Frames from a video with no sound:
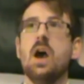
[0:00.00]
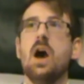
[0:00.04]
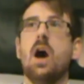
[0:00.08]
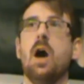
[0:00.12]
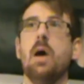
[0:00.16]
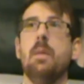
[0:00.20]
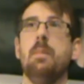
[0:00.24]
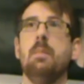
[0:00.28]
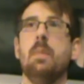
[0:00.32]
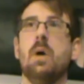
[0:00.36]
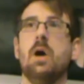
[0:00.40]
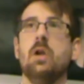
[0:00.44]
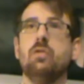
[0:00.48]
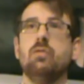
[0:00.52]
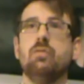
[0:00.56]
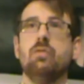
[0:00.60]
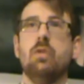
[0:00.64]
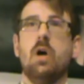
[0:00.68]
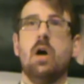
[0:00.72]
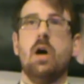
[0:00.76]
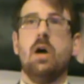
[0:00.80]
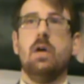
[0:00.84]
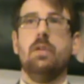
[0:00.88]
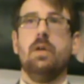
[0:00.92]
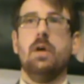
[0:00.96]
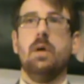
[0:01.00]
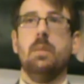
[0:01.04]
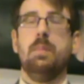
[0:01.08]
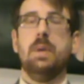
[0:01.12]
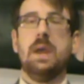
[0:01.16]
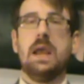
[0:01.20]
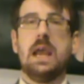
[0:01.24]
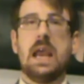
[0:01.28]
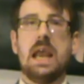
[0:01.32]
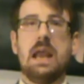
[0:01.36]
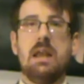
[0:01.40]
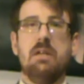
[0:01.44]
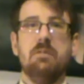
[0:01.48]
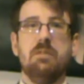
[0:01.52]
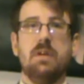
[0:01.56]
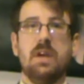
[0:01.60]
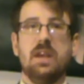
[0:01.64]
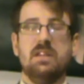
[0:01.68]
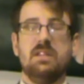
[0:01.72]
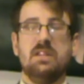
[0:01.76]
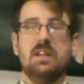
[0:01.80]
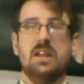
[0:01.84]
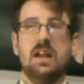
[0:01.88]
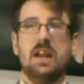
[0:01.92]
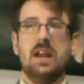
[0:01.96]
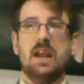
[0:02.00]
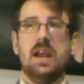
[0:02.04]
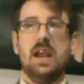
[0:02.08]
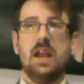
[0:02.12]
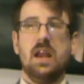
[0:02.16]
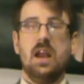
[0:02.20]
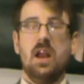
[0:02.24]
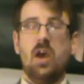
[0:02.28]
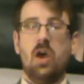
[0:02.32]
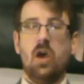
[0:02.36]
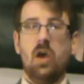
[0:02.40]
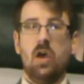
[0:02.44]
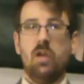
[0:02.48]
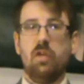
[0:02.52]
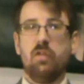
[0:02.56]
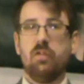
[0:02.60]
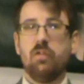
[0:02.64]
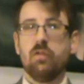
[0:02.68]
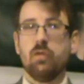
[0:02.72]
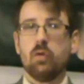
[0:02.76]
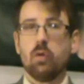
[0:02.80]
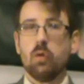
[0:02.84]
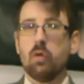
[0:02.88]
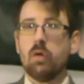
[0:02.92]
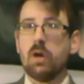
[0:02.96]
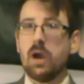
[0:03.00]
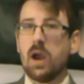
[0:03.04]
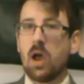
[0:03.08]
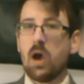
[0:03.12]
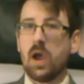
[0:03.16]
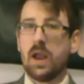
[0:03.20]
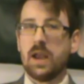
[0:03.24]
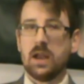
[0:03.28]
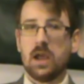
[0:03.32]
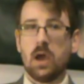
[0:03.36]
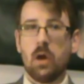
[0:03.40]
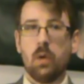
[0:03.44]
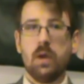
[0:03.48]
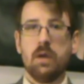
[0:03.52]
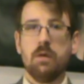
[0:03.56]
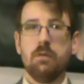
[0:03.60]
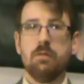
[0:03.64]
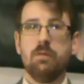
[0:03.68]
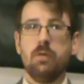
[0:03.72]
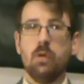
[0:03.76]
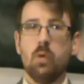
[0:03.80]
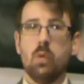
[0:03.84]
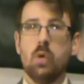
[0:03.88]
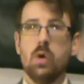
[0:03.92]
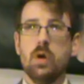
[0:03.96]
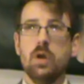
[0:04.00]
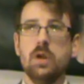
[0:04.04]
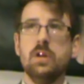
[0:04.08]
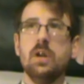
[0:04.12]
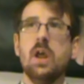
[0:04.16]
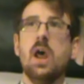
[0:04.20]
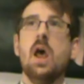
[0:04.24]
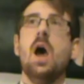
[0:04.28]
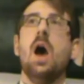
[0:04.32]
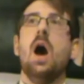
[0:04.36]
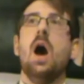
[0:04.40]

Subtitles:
I'd much rather be invested in her storyline going forward.